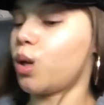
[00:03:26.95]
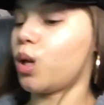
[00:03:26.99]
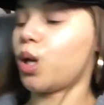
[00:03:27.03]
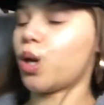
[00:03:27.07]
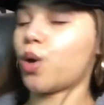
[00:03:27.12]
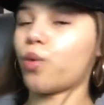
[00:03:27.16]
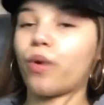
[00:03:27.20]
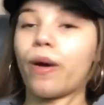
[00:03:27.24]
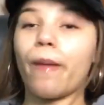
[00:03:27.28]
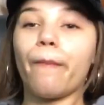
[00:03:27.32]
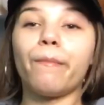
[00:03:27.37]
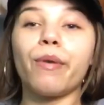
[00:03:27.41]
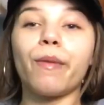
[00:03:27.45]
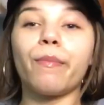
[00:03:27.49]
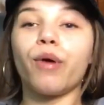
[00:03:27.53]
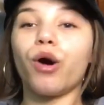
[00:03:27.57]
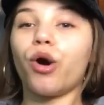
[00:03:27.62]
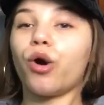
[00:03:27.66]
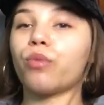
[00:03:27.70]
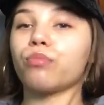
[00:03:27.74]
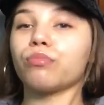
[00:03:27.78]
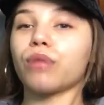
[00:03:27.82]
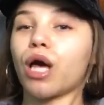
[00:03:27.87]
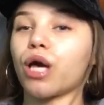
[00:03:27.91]
It went
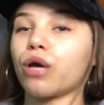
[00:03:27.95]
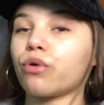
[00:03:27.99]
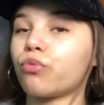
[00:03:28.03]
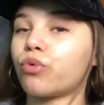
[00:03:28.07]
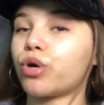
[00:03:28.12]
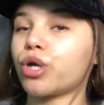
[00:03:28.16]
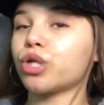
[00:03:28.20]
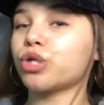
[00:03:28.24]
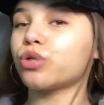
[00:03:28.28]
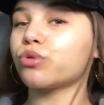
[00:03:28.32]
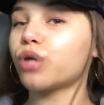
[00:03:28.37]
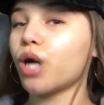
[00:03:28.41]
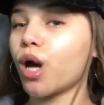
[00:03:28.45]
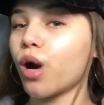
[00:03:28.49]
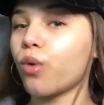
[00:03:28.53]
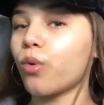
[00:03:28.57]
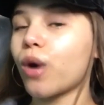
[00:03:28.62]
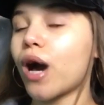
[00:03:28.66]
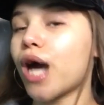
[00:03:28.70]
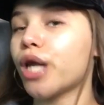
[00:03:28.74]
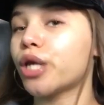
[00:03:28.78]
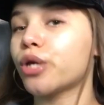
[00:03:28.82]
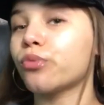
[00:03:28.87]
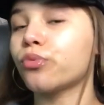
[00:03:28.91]
ba-boom. Like, where did you go?
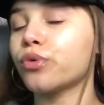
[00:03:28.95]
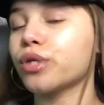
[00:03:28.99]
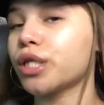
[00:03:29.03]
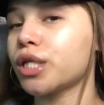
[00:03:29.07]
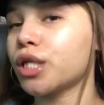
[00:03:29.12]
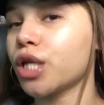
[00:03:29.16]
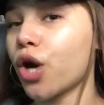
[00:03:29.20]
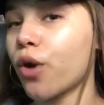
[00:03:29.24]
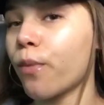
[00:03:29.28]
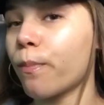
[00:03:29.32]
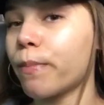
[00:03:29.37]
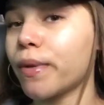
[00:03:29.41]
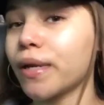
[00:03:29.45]
I don't really know.